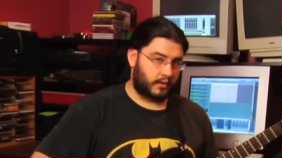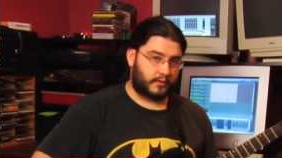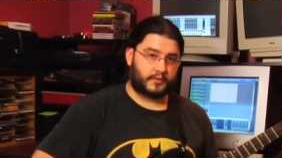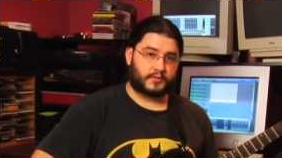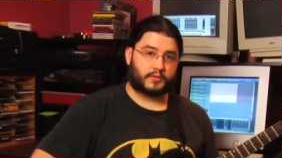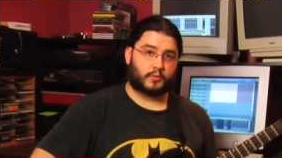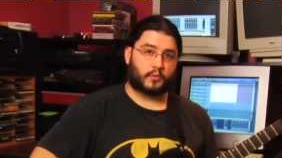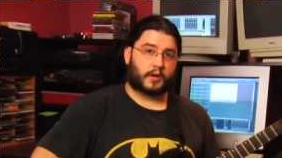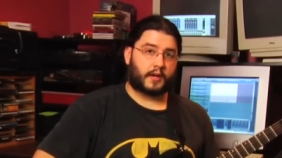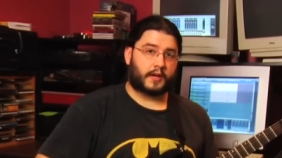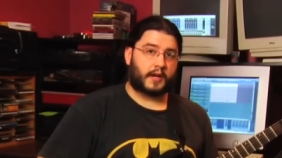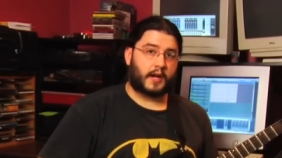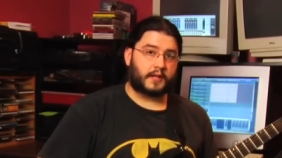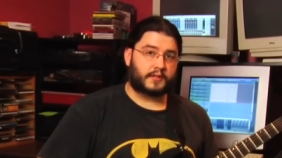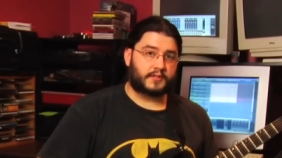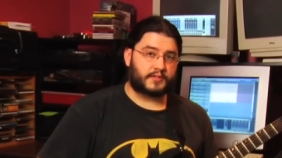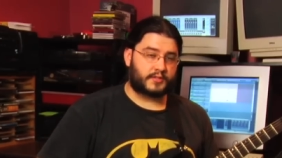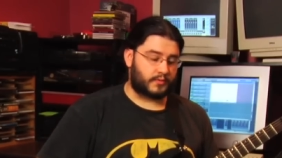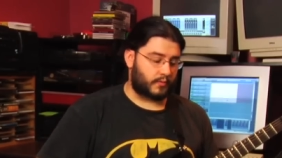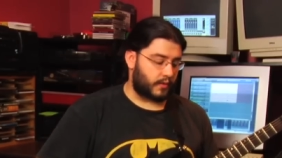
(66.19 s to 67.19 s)
This will work on
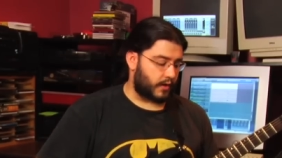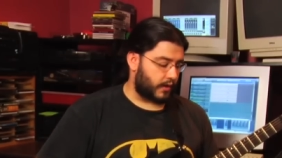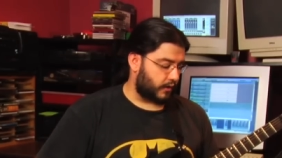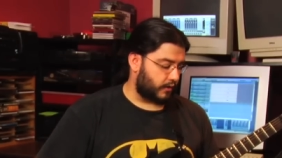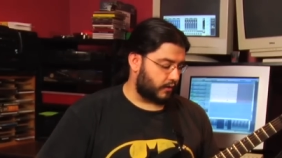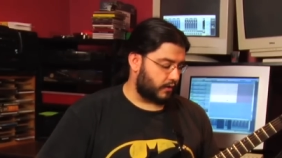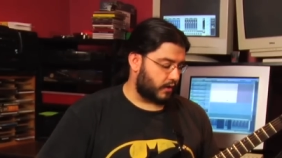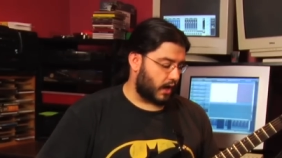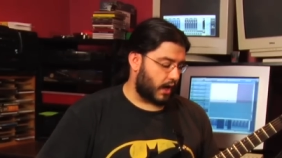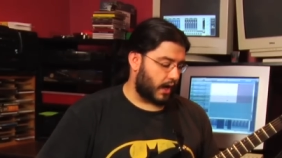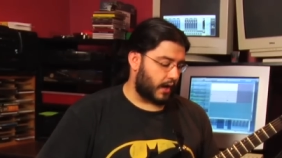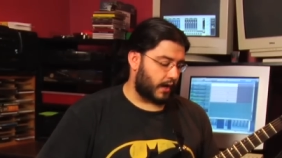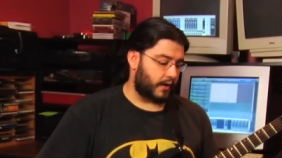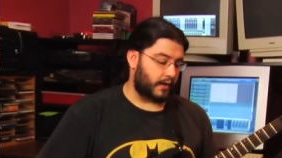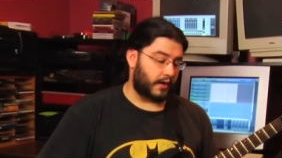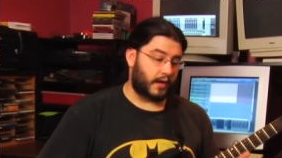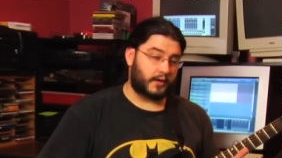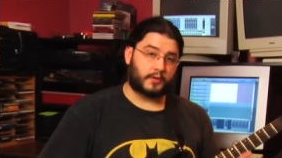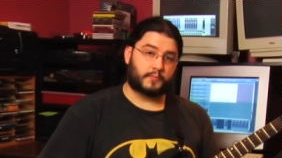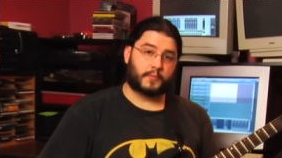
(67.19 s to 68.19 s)
any string,
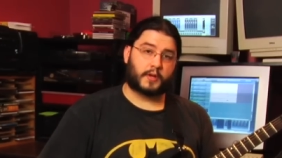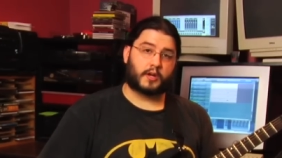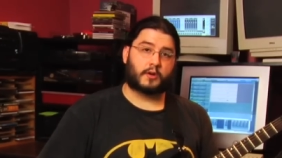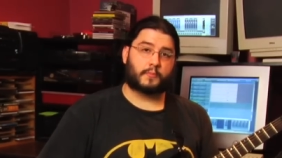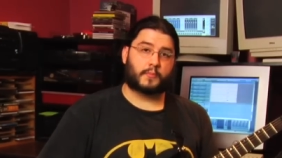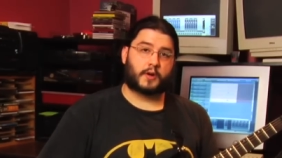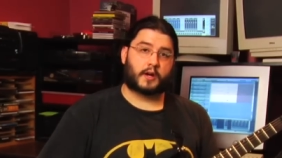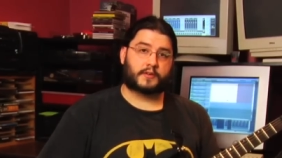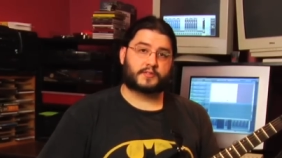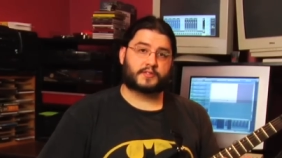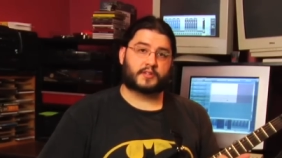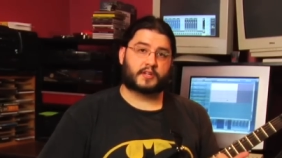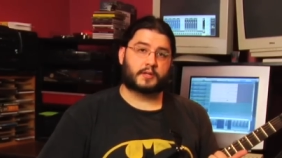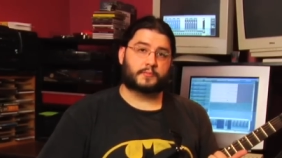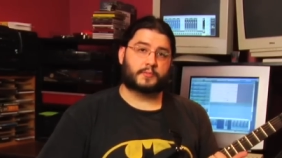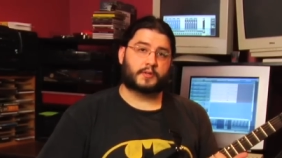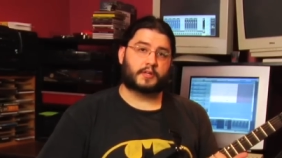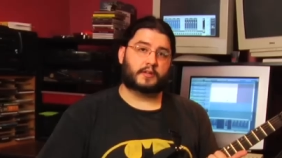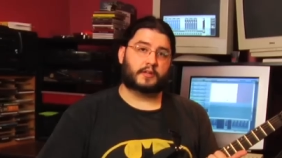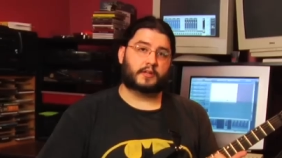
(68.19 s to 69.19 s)
uh, and your main harmonics are going
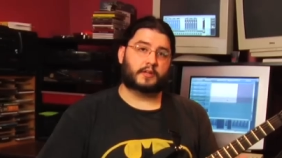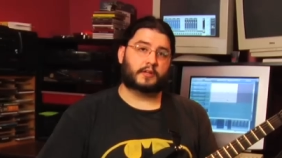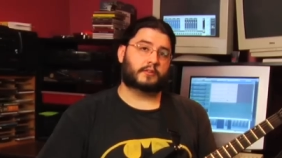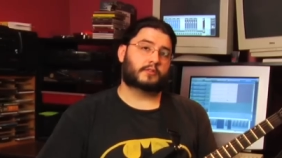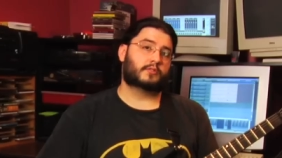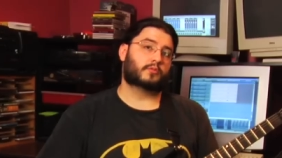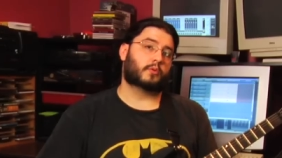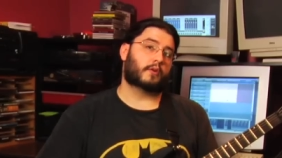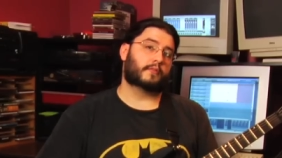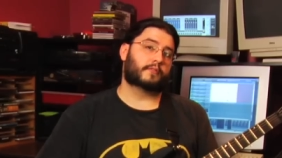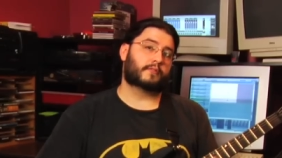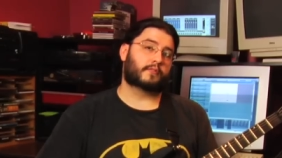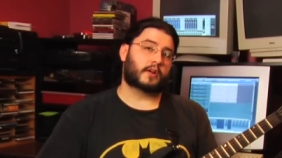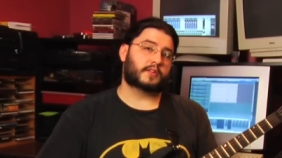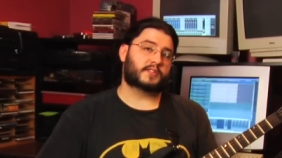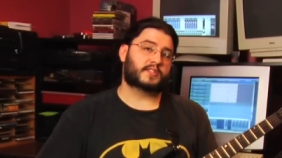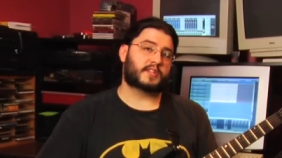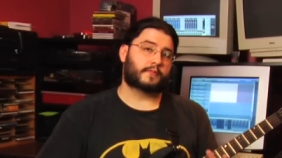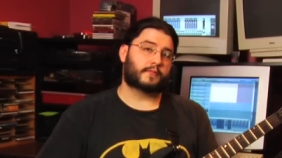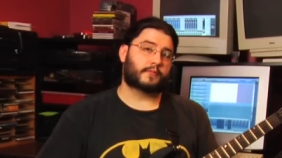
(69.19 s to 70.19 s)
to be 12th
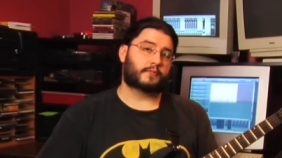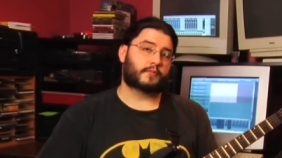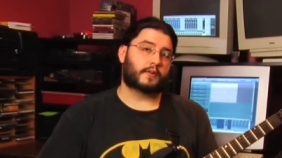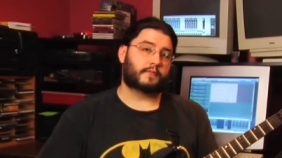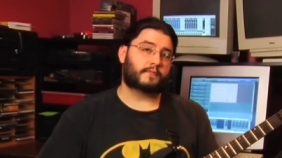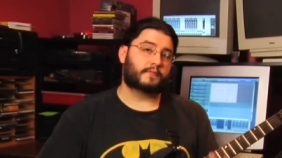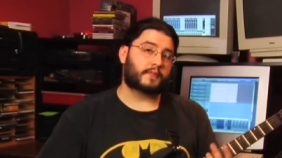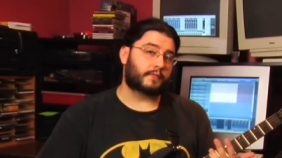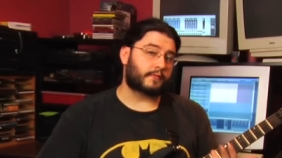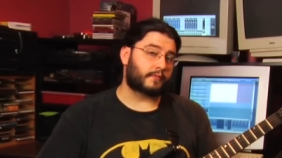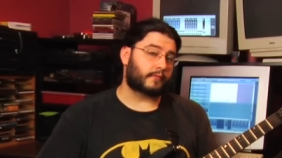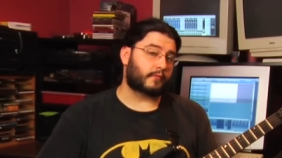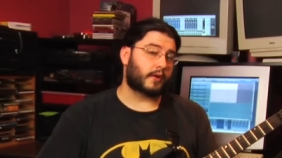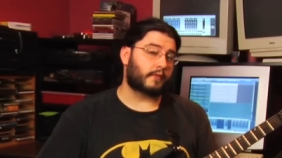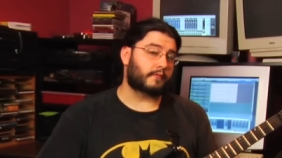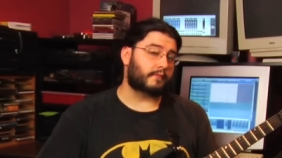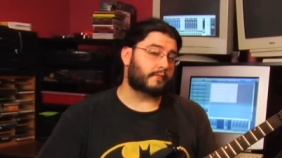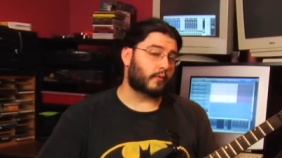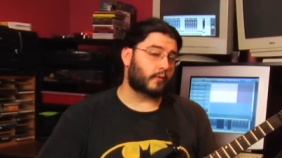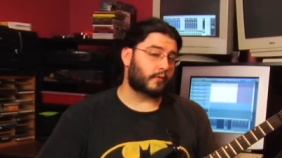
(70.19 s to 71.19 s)
fret, 7th fret, 5th
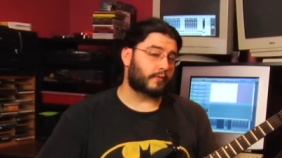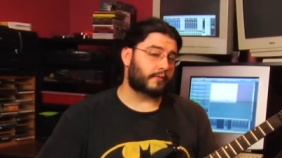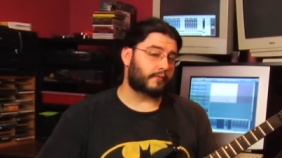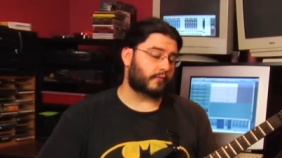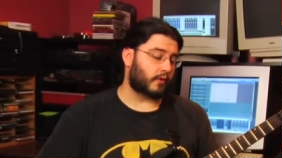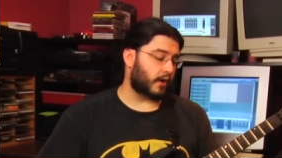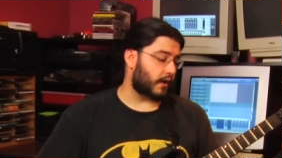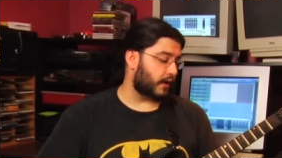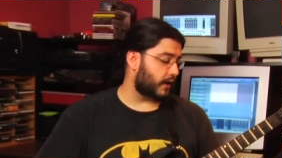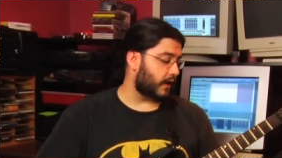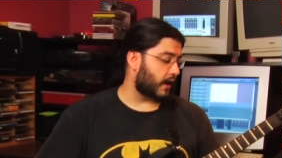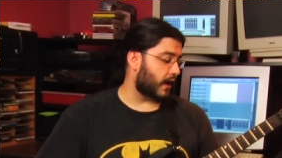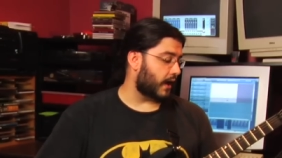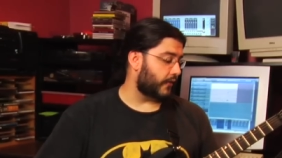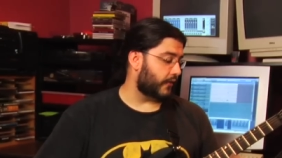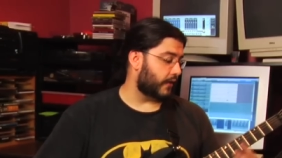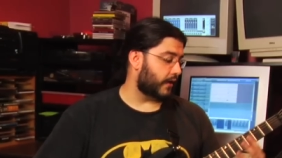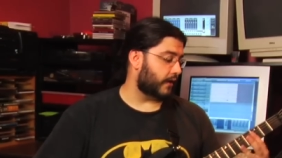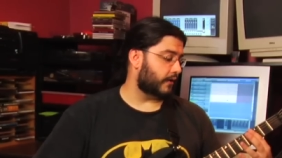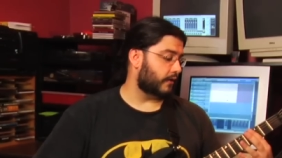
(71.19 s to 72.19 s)
fret, 4th fret,
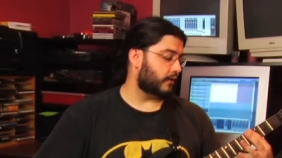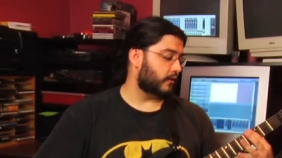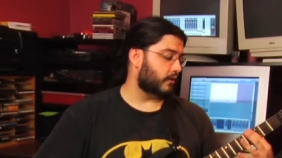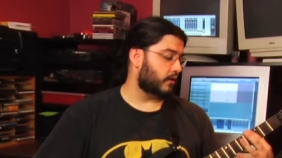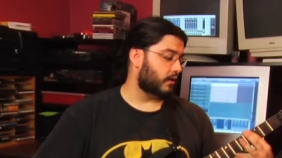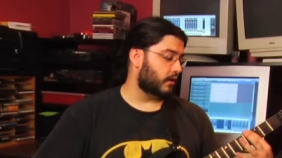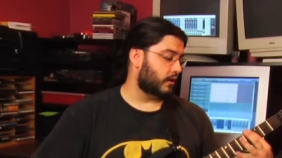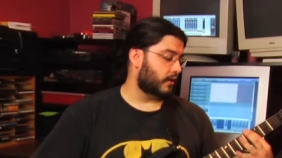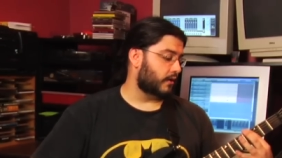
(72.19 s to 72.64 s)
and then